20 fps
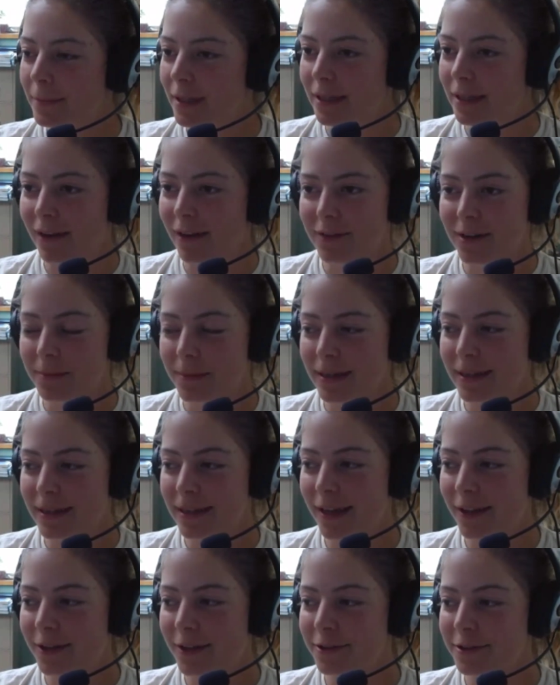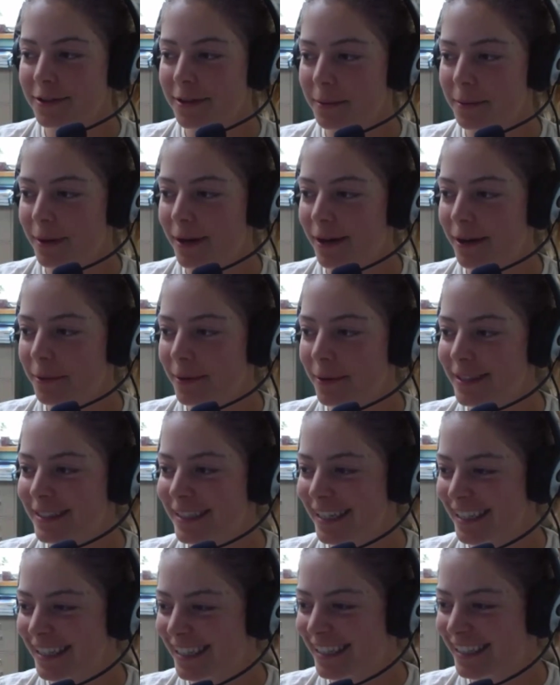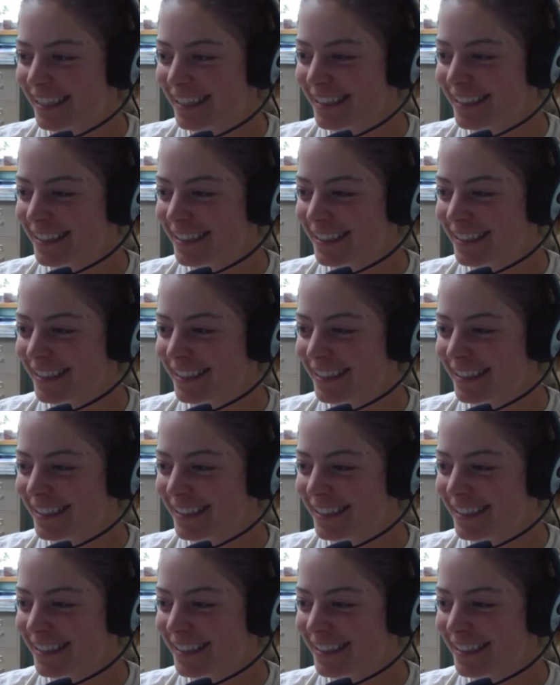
I have it on my calendar somewhere. One second.